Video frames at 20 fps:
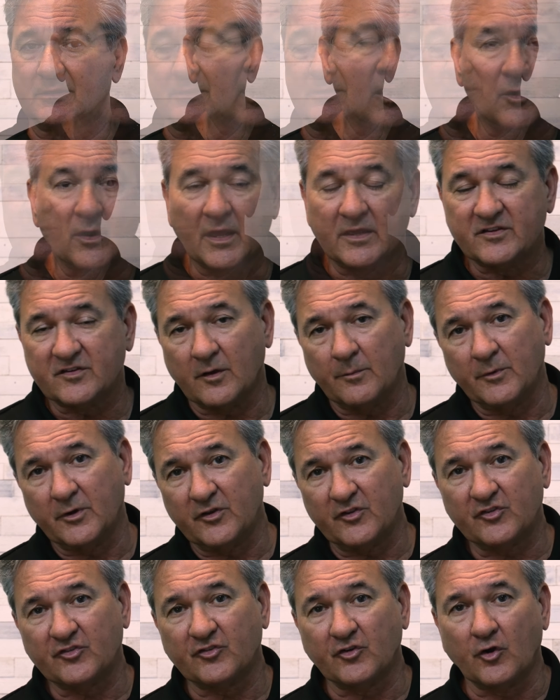Okay, so I'm going
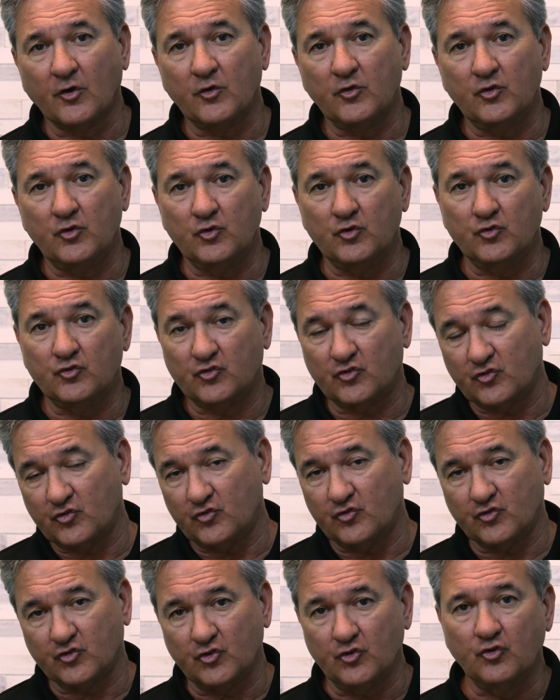to show you
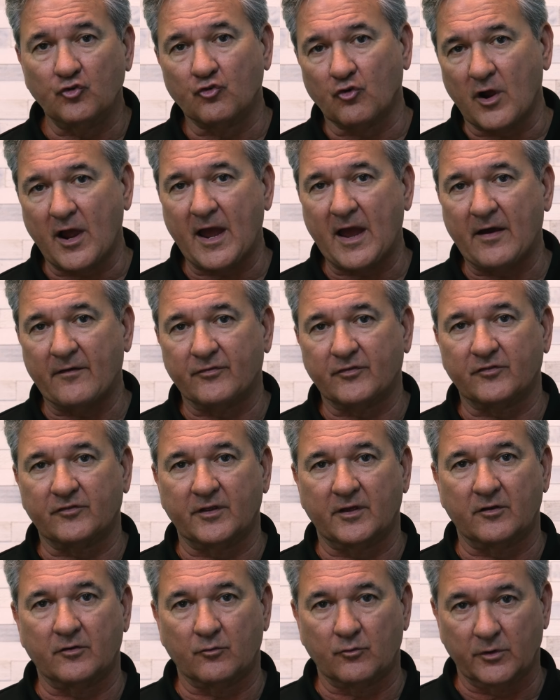two graphs
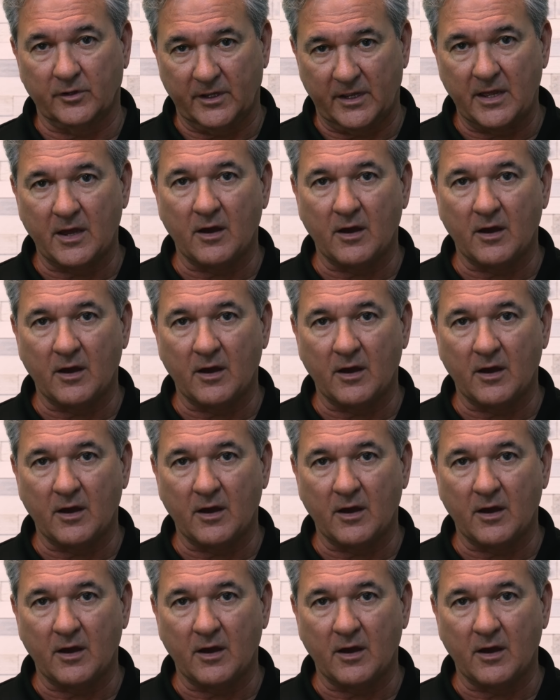that are really